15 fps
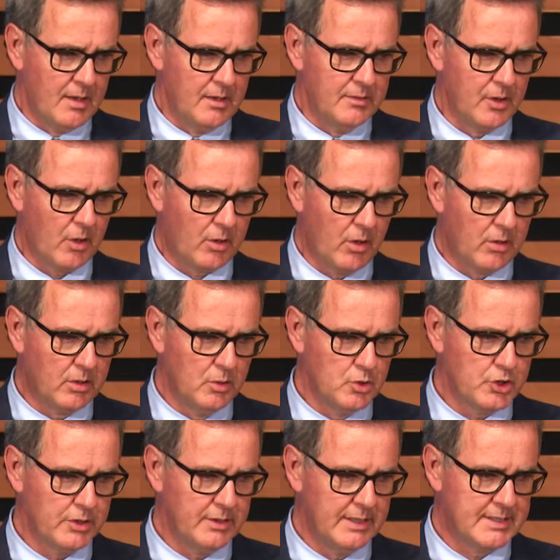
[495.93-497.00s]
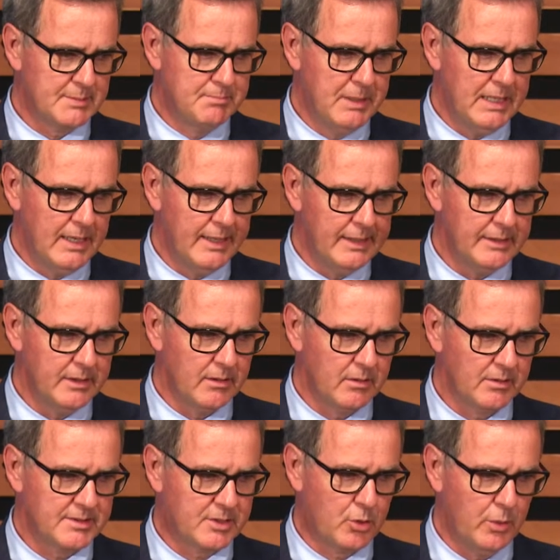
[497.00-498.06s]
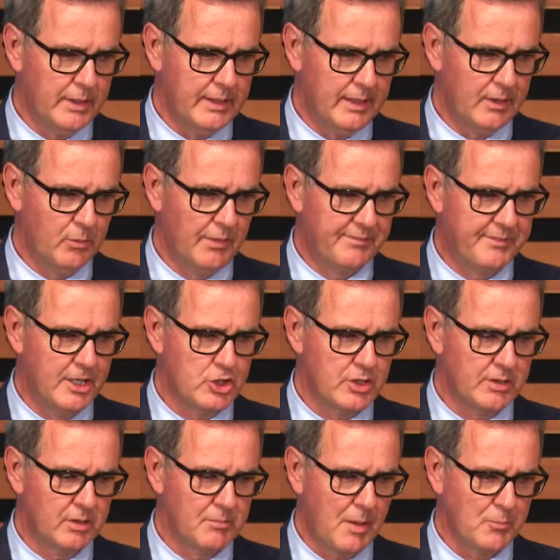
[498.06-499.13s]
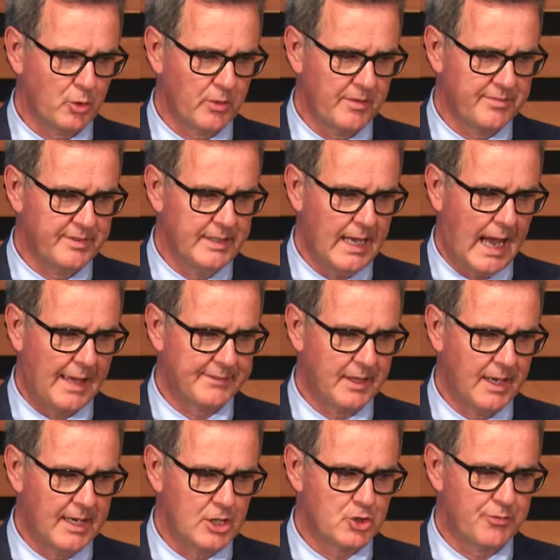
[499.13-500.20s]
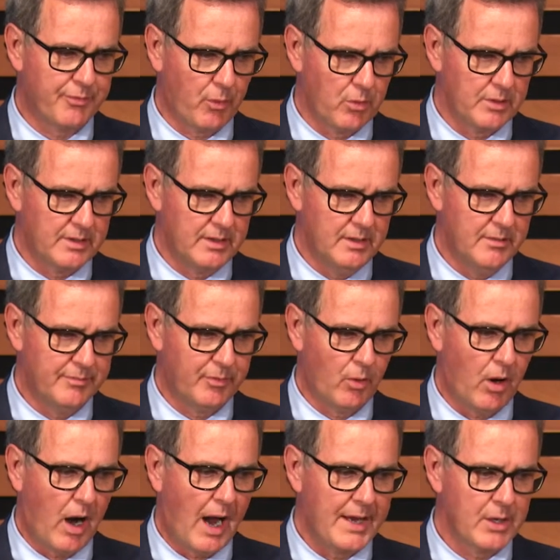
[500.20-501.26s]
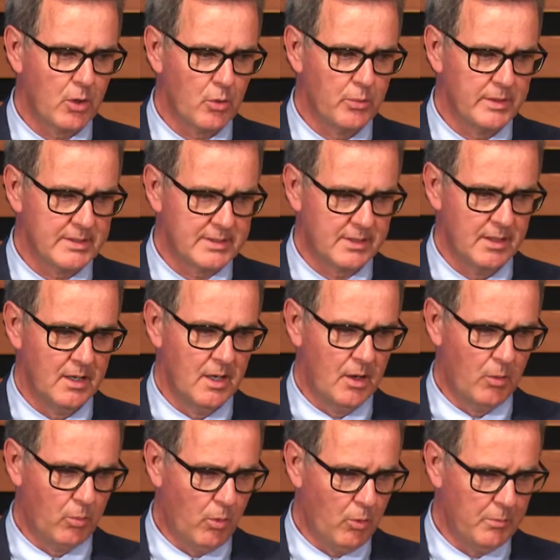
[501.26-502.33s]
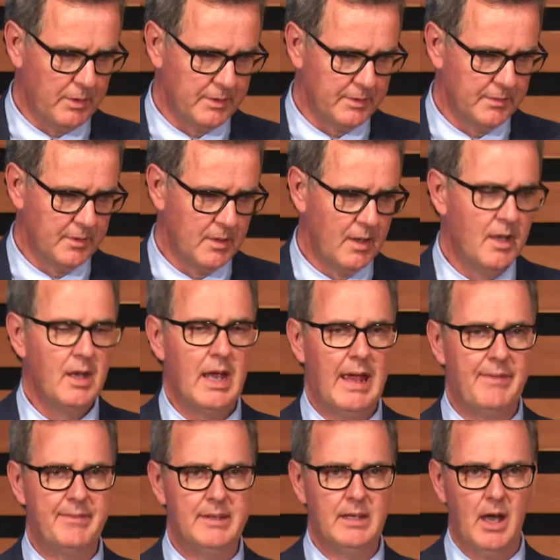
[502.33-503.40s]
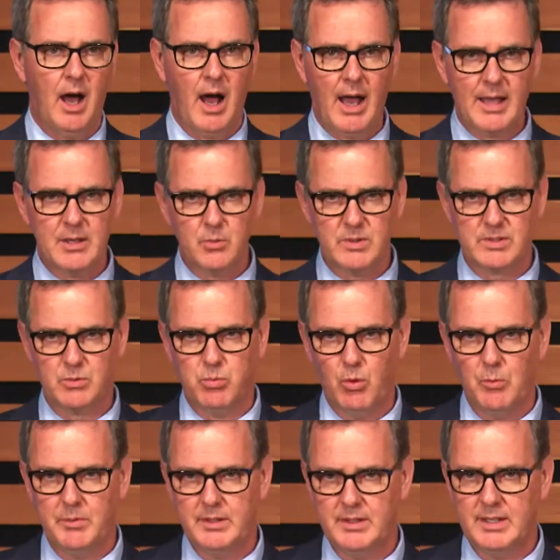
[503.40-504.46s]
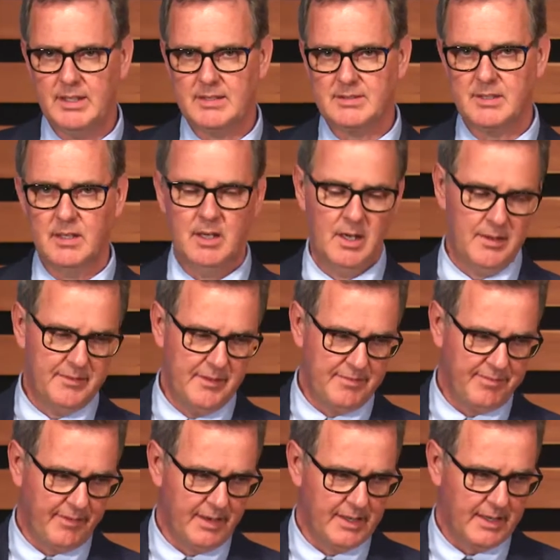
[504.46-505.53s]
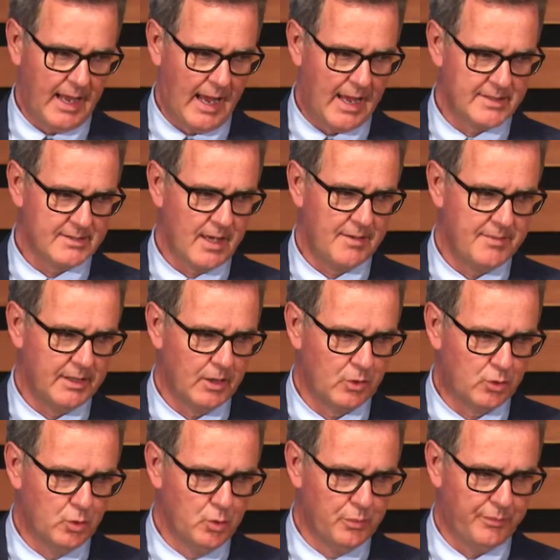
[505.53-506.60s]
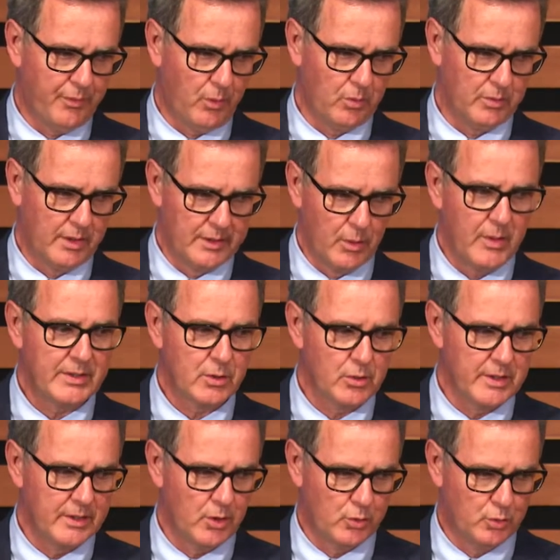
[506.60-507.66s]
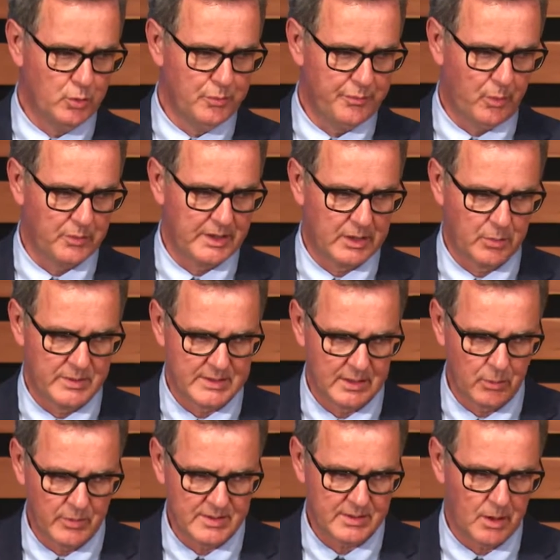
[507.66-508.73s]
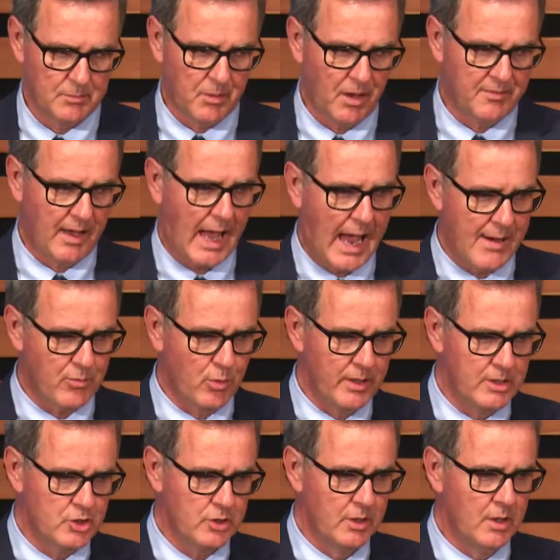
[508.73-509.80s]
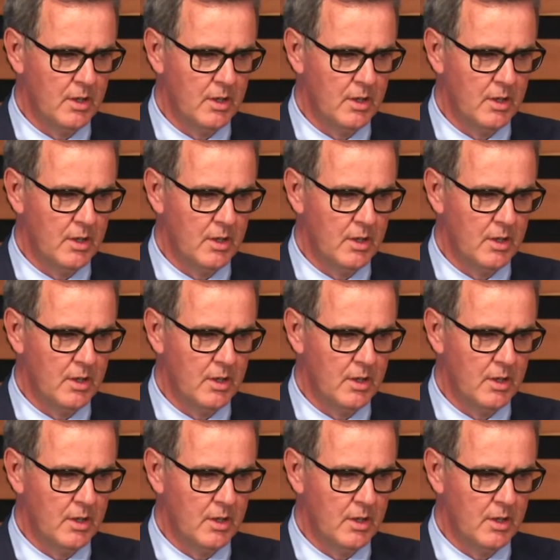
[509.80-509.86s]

Their conclusion is biennial screening with digital mammography at age 40 for higher risk women, and the high risk woman is defined as having a 2-fold, greater than a 2-fold increasing risk above average,